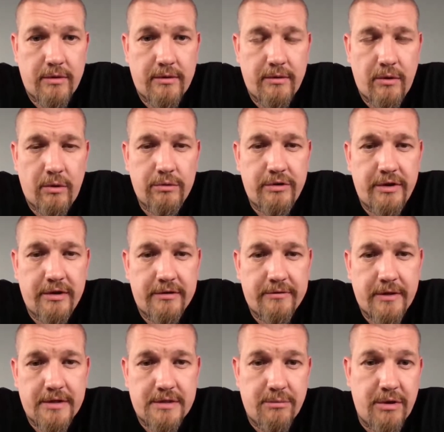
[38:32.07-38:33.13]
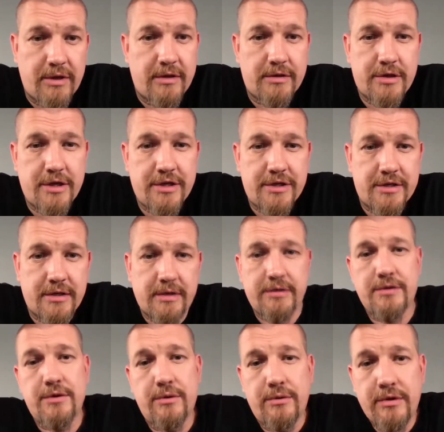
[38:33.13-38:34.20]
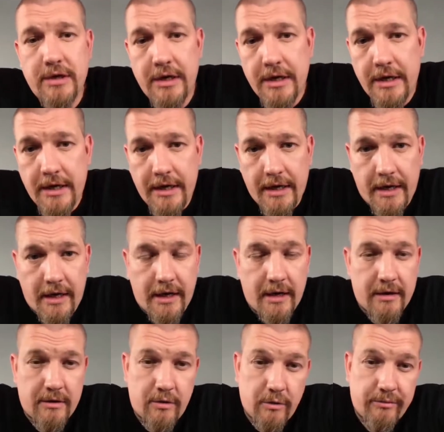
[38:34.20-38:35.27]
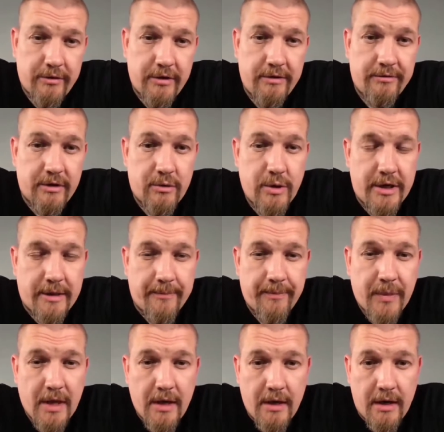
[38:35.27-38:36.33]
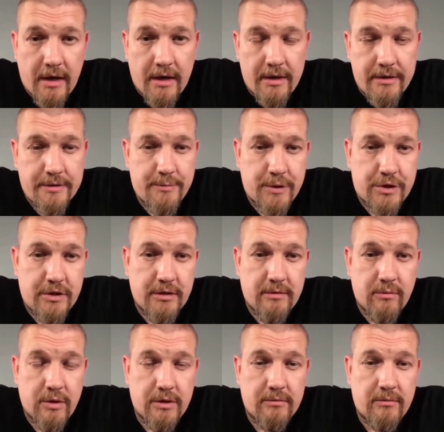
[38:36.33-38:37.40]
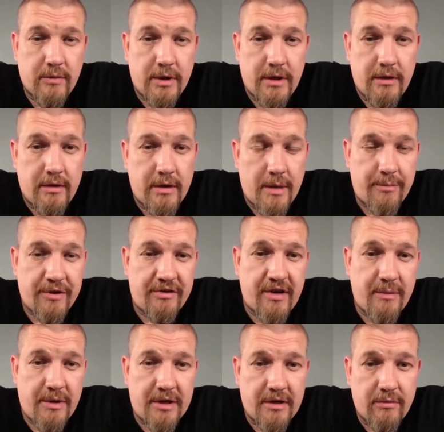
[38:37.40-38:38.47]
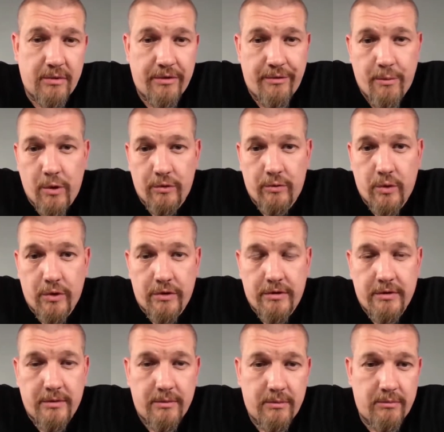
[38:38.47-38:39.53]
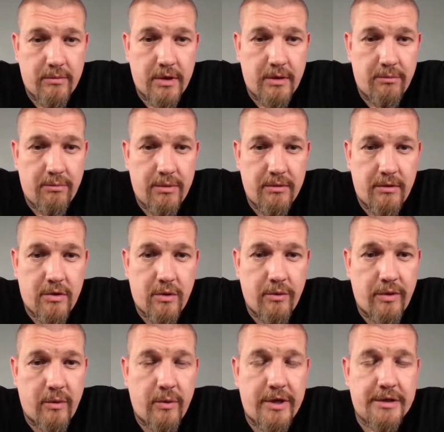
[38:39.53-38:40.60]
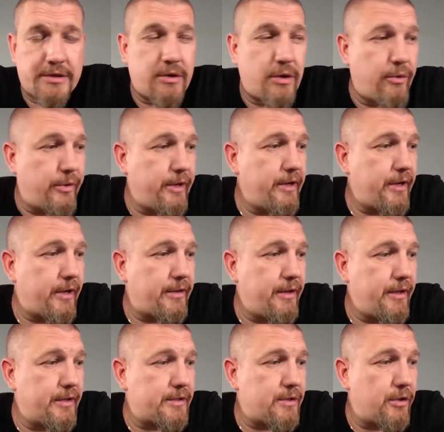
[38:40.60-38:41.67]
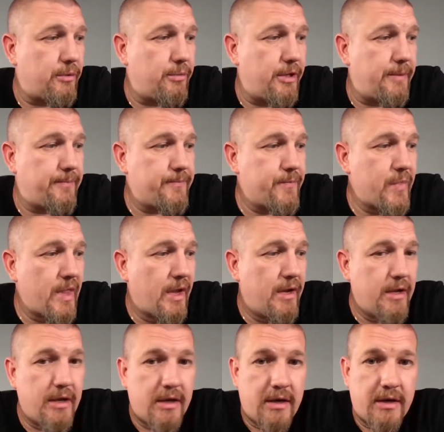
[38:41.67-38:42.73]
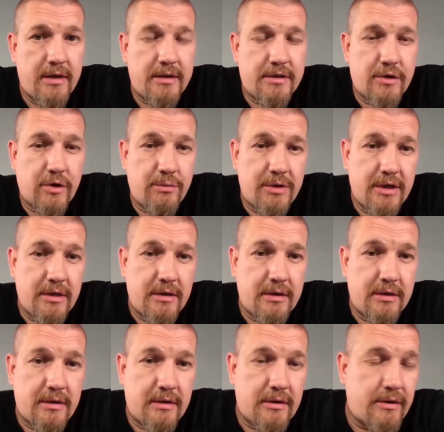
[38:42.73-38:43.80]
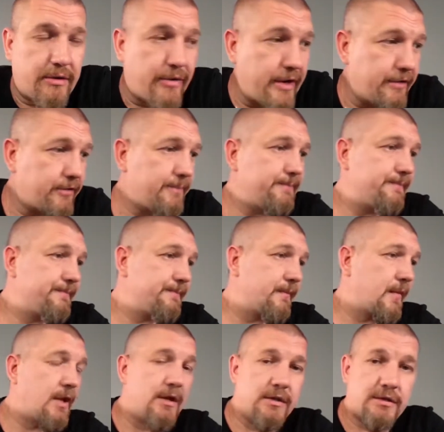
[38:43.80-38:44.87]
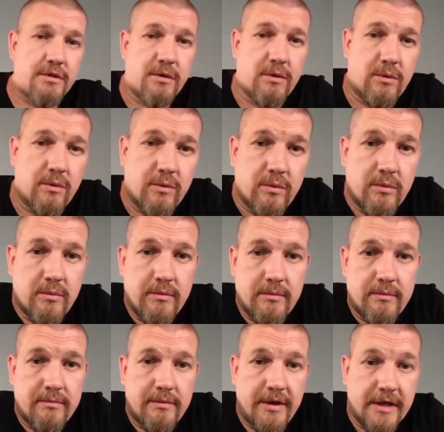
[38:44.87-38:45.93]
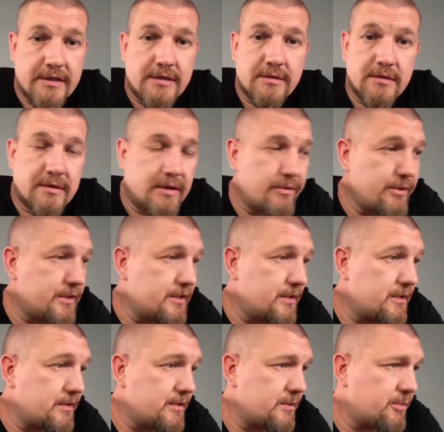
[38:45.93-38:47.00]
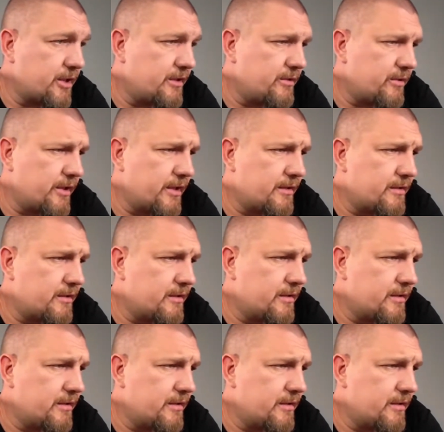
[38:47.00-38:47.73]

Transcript: noting as far as the big exchanges are concerned. Hopefully even quicker, especially with the epidemic and with remote work going the way it's going. I think it's going to be great. So yes, there is a plan to get